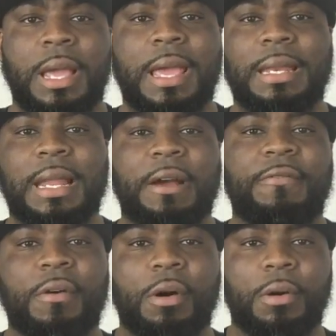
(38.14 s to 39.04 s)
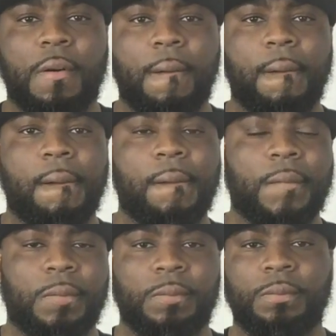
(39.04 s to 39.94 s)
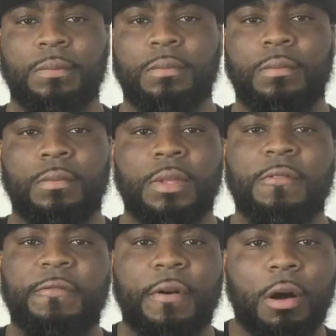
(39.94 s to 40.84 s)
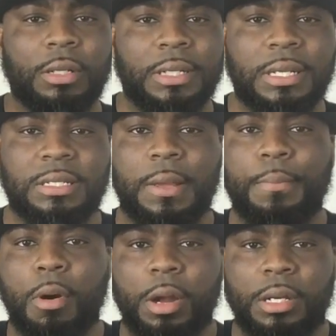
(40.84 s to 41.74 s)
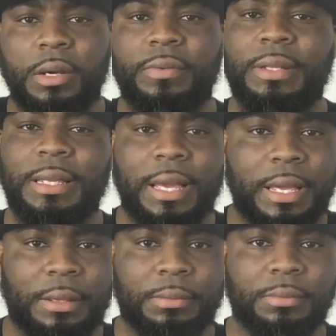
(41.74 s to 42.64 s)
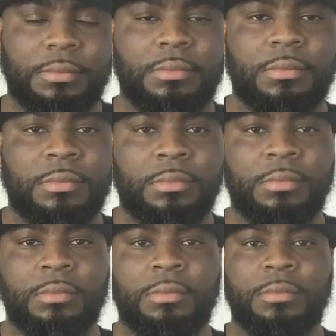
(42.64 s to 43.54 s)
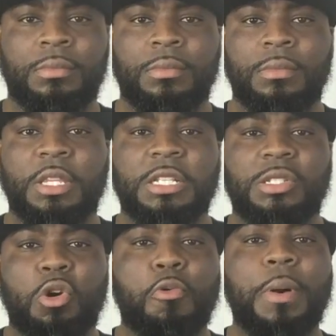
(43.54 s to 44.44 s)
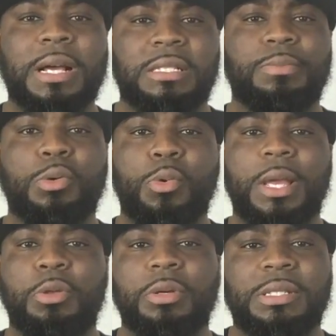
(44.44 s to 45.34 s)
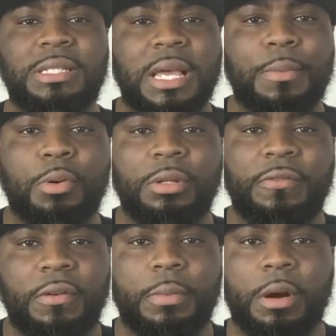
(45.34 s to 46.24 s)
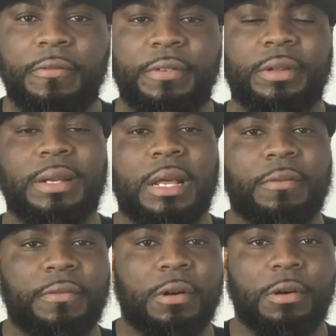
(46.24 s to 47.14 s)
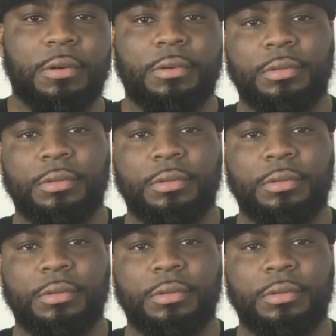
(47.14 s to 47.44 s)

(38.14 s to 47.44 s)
and not fall. Falling is a part of the game. There's no possible way you can step on the football field and not fall.